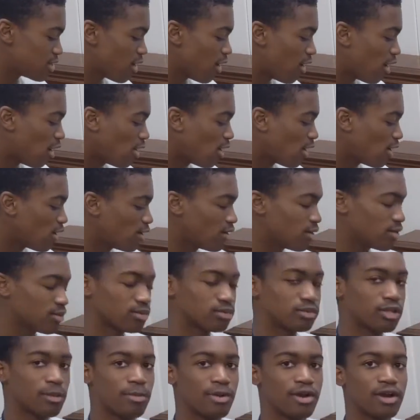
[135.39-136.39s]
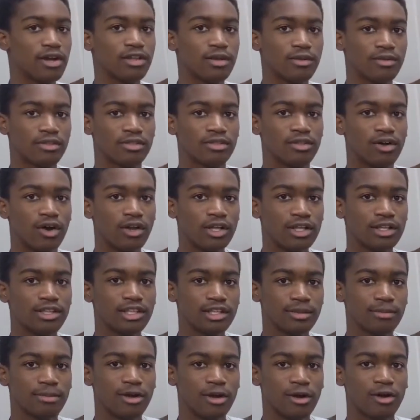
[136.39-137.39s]
The only
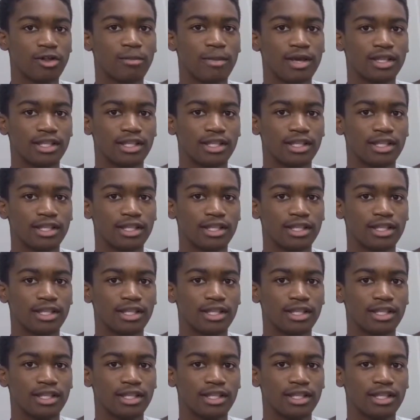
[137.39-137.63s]
thing the parallel